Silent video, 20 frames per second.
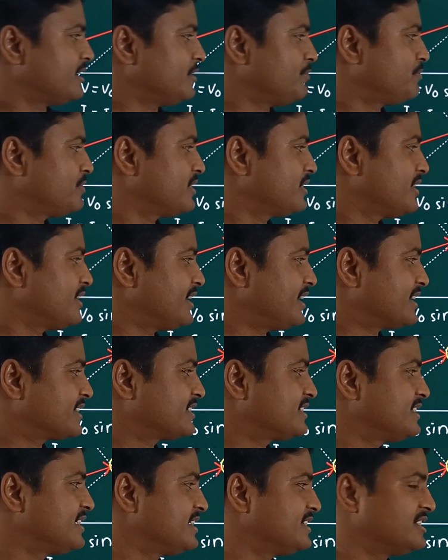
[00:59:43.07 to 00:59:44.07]
if
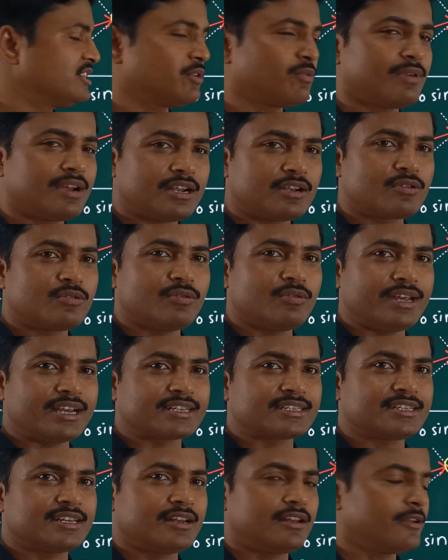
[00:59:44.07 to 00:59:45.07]
XC is equal
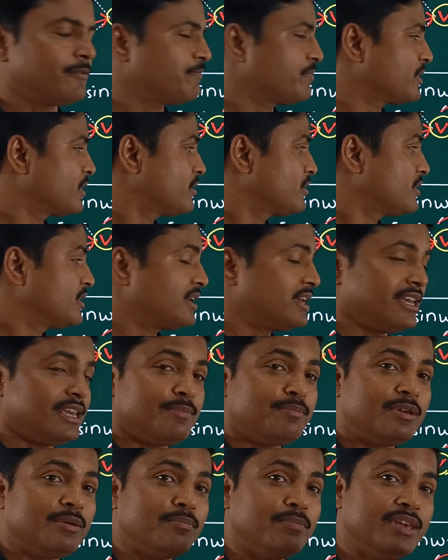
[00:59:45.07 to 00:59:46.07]
to XL,
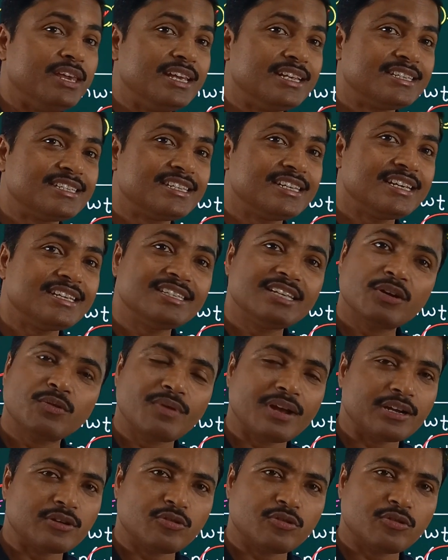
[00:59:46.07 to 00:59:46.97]
if VC is